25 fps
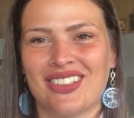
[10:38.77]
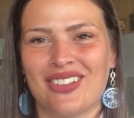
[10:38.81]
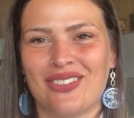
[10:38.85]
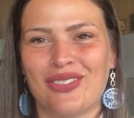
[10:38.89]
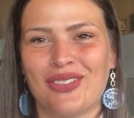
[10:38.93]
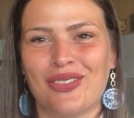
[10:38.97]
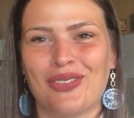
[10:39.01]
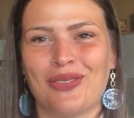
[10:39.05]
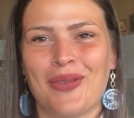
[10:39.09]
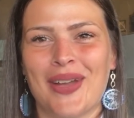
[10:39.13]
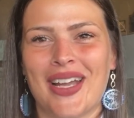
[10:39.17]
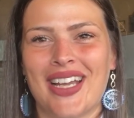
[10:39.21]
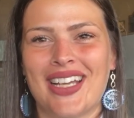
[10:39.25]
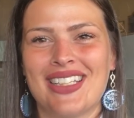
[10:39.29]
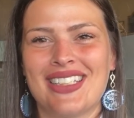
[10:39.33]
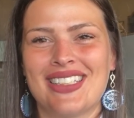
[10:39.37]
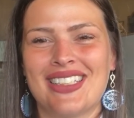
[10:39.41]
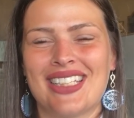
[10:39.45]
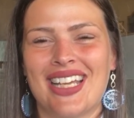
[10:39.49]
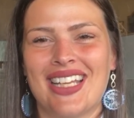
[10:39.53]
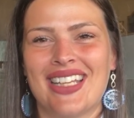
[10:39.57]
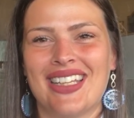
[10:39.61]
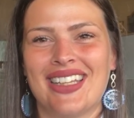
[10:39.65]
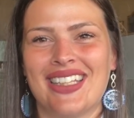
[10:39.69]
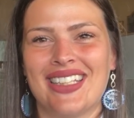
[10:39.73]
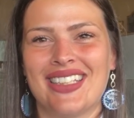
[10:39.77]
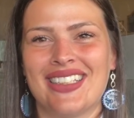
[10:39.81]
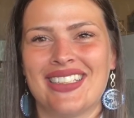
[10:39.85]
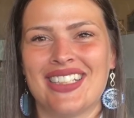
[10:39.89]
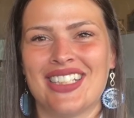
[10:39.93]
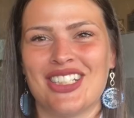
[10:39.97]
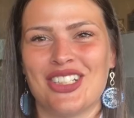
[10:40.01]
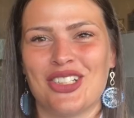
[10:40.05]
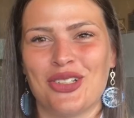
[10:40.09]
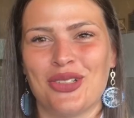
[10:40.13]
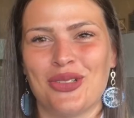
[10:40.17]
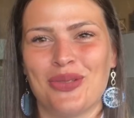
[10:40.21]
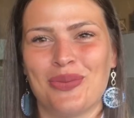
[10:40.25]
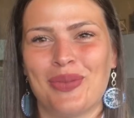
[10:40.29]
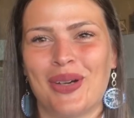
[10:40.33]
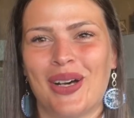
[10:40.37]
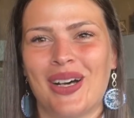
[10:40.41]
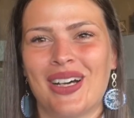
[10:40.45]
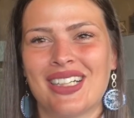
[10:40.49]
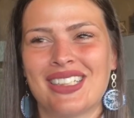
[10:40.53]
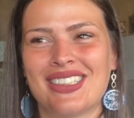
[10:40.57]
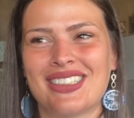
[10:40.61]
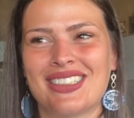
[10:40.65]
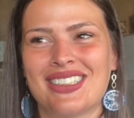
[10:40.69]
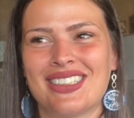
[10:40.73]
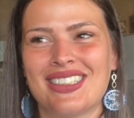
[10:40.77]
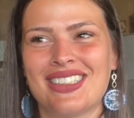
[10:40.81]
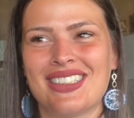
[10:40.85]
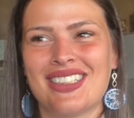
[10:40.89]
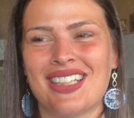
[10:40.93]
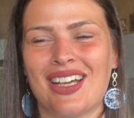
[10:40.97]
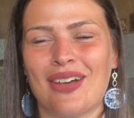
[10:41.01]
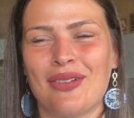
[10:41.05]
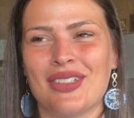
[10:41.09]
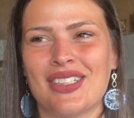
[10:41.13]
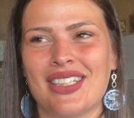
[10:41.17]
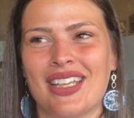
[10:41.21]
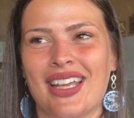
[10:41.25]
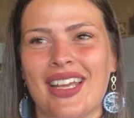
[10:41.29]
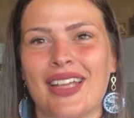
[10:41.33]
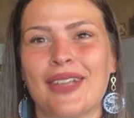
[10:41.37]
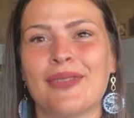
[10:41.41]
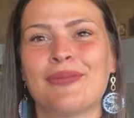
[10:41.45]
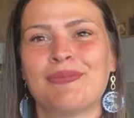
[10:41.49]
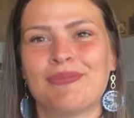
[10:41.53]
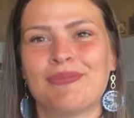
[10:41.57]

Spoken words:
When Rebecca said the tissue boxes, I was like,